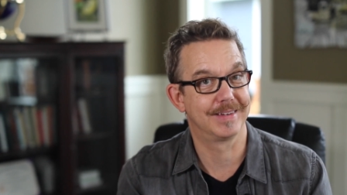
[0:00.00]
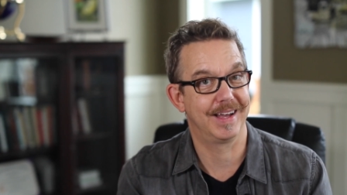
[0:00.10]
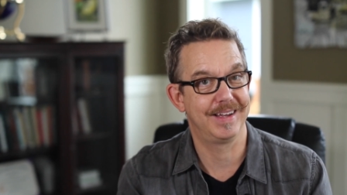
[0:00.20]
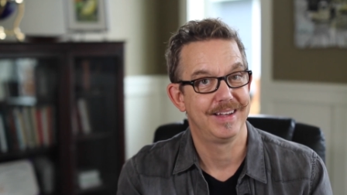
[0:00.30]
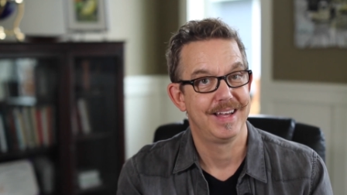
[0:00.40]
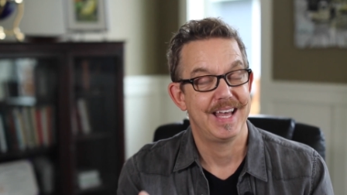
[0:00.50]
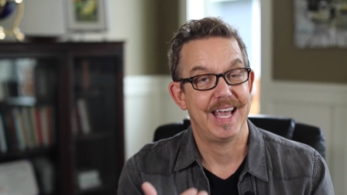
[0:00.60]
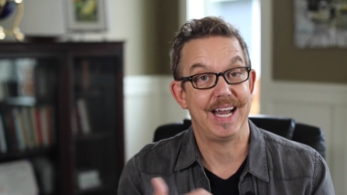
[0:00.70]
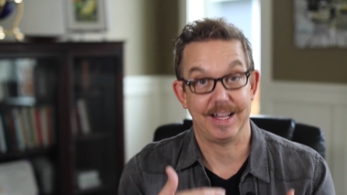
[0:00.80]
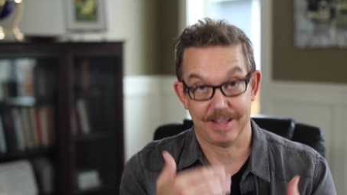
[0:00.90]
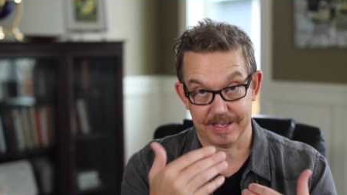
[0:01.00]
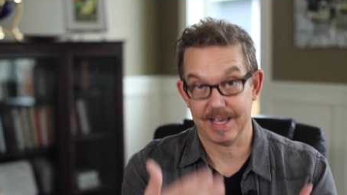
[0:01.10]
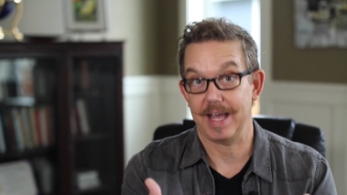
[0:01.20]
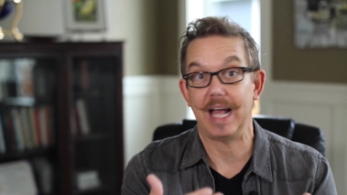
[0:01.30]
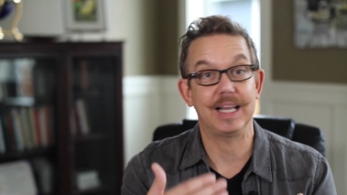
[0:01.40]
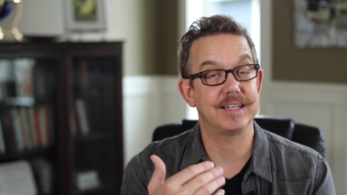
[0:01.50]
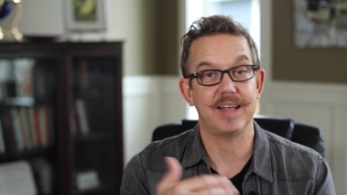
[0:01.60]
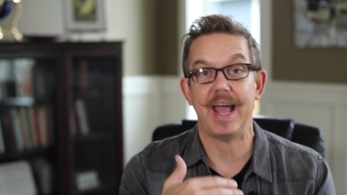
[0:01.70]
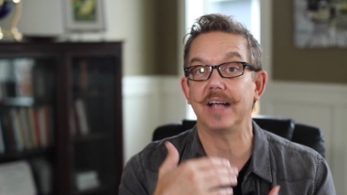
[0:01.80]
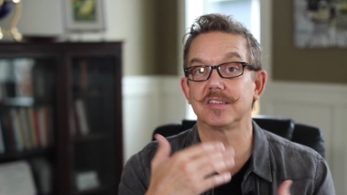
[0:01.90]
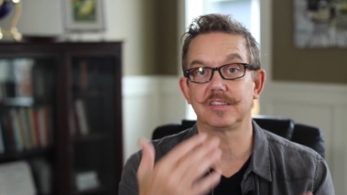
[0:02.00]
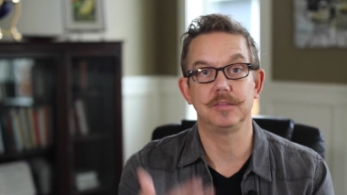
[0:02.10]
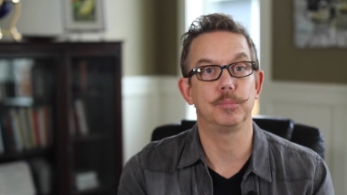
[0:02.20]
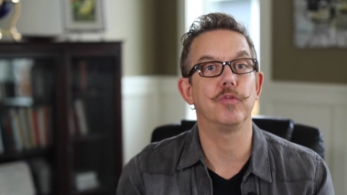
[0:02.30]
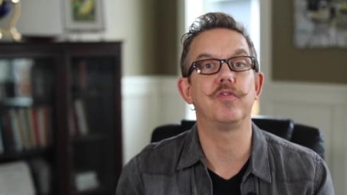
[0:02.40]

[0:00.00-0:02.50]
Okay? And I, again, I like to ask simple